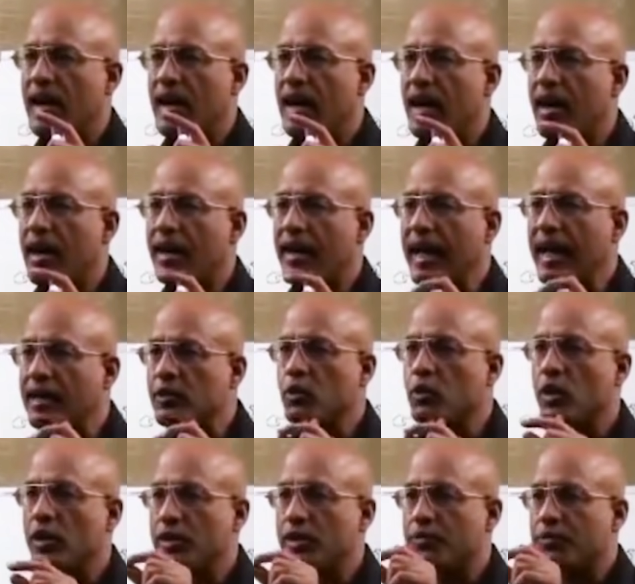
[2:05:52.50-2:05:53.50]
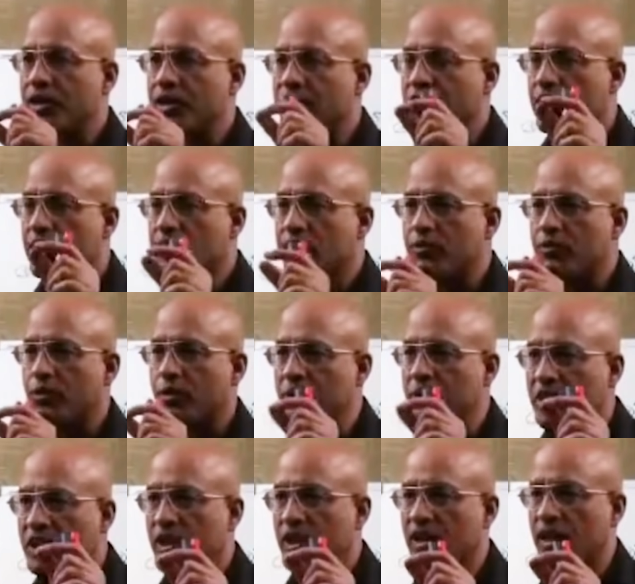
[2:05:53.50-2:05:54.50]
are actually differentiated from
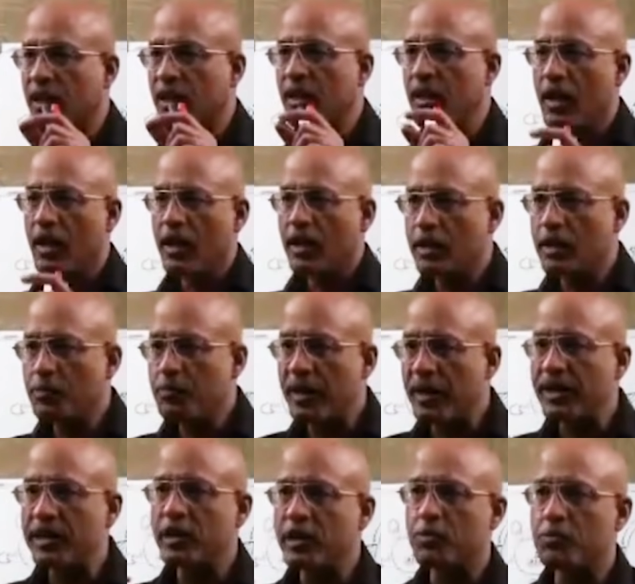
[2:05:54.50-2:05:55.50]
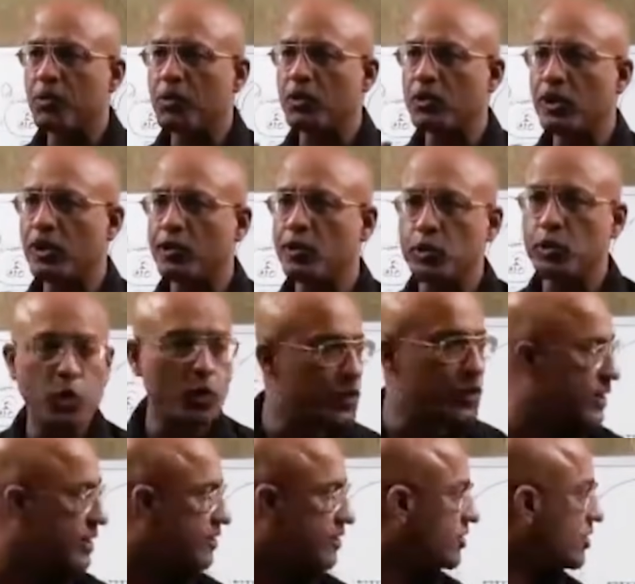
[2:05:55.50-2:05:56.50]
each other depending upon the
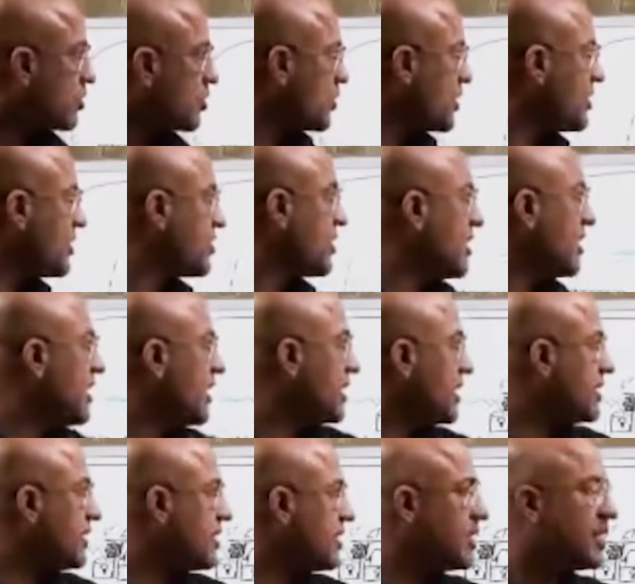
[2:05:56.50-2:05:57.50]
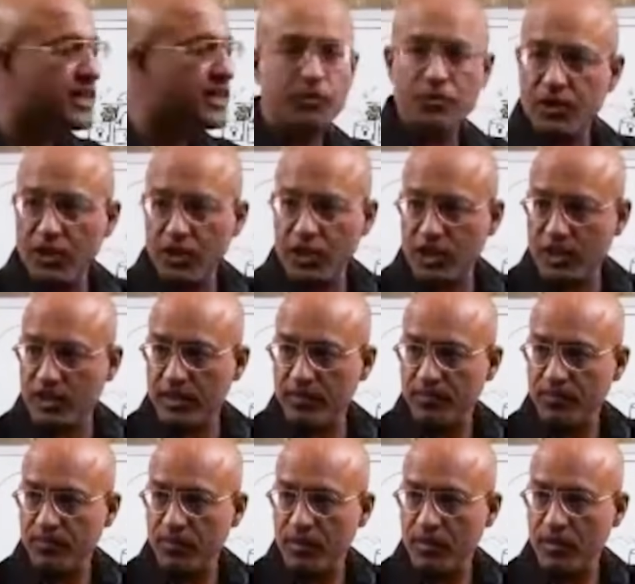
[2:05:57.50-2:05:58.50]
nucleotide sequence in ENV gene
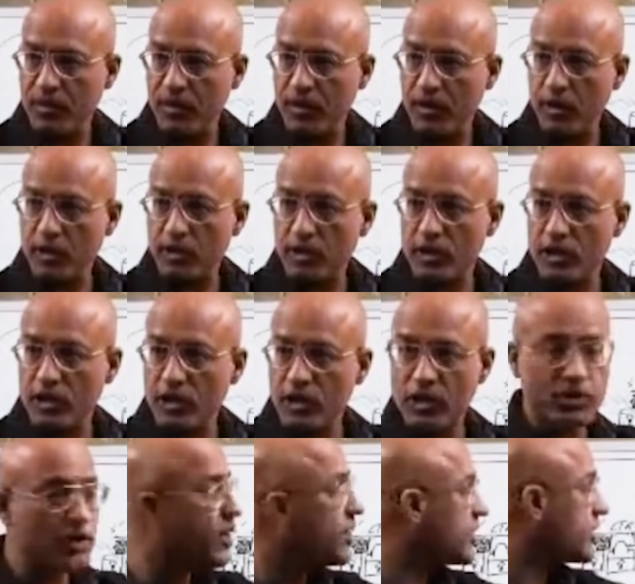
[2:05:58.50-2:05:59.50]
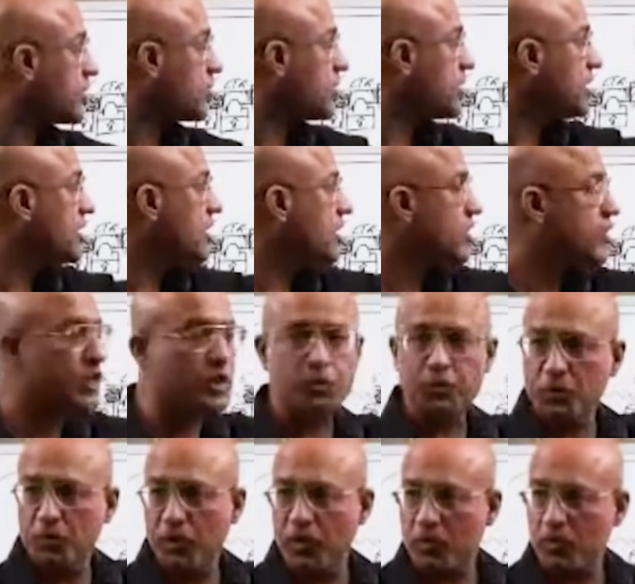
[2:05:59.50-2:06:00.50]
or the gene related with
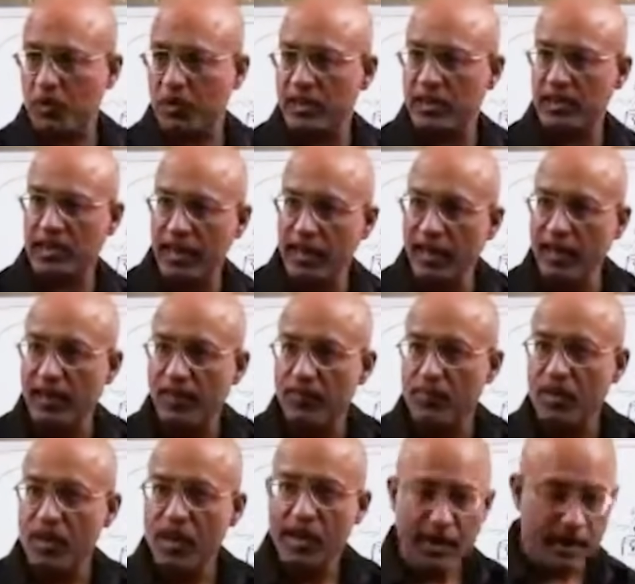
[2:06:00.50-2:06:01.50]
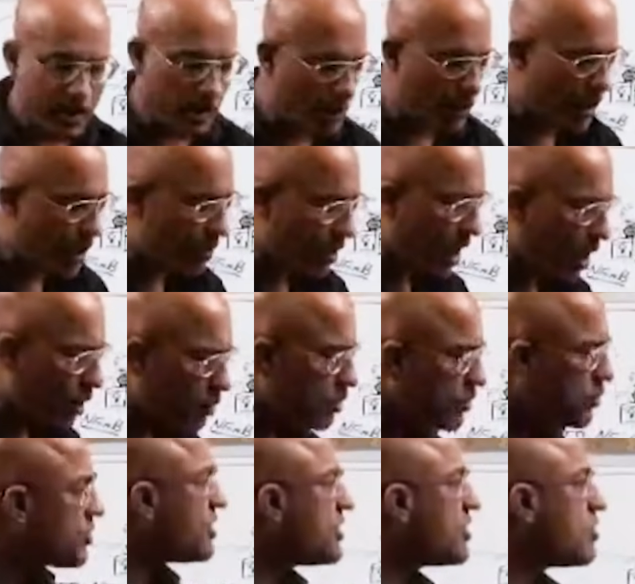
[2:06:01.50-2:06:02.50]
GP120. Clear? Now, out of
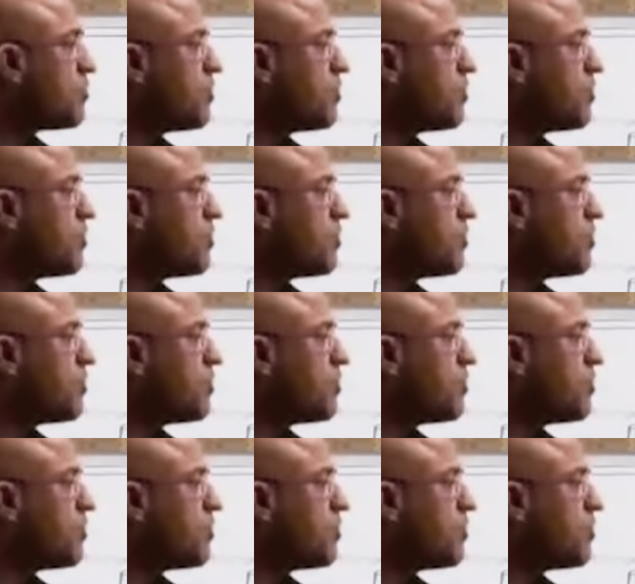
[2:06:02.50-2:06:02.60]
these